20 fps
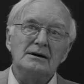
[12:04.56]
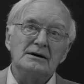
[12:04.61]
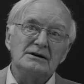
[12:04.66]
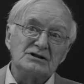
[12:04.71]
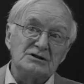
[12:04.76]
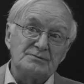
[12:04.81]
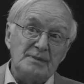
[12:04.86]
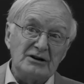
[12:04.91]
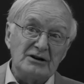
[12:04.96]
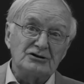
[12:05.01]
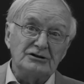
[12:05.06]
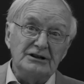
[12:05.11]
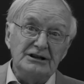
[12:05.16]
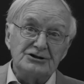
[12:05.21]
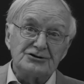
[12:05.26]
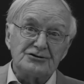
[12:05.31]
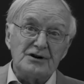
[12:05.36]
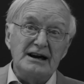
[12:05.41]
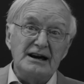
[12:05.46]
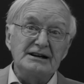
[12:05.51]
Specially
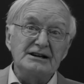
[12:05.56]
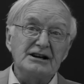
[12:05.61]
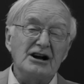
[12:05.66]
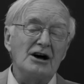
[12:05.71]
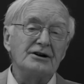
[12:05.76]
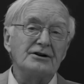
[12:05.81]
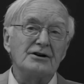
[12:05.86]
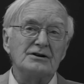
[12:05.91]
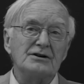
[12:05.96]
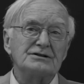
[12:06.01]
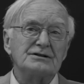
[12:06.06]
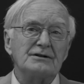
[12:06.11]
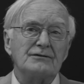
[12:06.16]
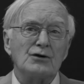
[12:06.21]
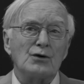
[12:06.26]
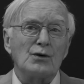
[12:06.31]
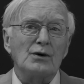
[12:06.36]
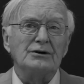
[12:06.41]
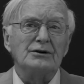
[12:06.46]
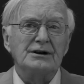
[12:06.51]
trained gunners of
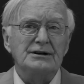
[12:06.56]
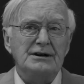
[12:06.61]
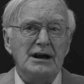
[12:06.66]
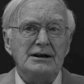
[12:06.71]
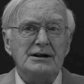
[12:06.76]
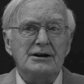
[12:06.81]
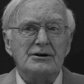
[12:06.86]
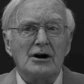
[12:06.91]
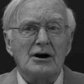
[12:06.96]
the Royal Canadian